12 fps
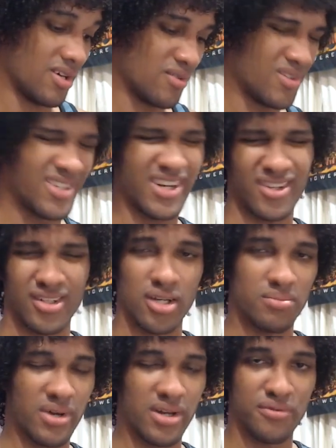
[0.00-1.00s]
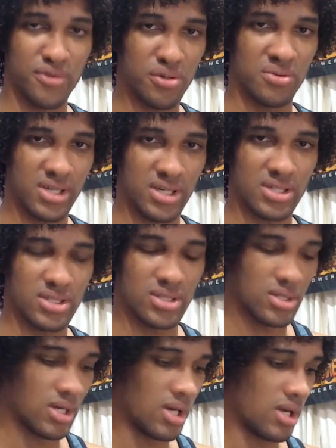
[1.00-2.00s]
Well, not a lot, but a few
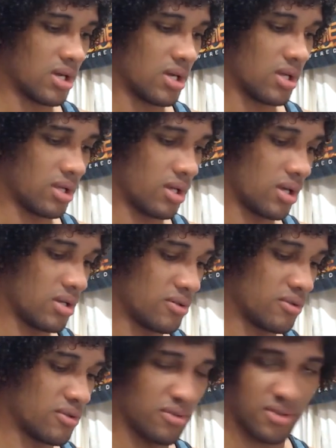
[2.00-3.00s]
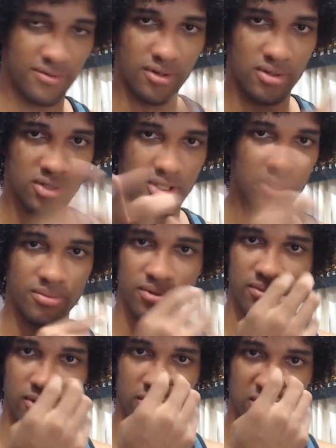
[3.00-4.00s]
things. Then you have all these other
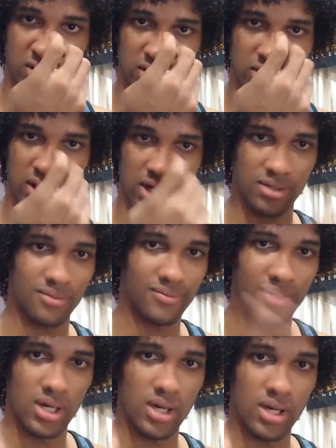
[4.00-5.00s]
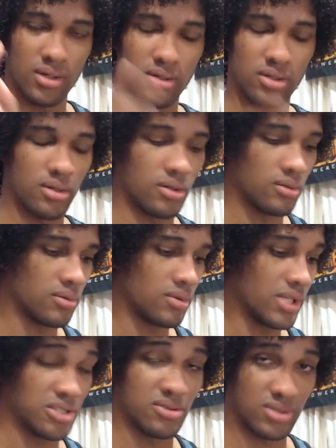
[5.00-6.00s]
promotions that
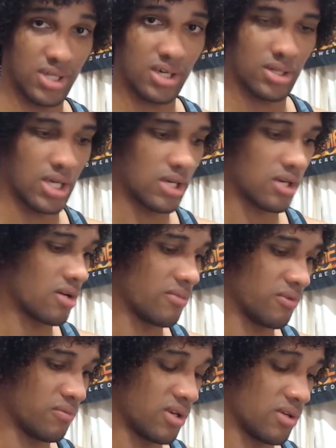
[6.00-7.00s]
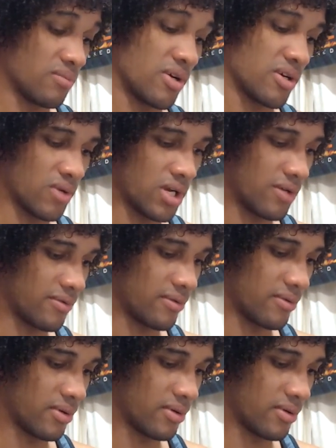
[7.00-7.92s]
let you think they come up with it, but whatever.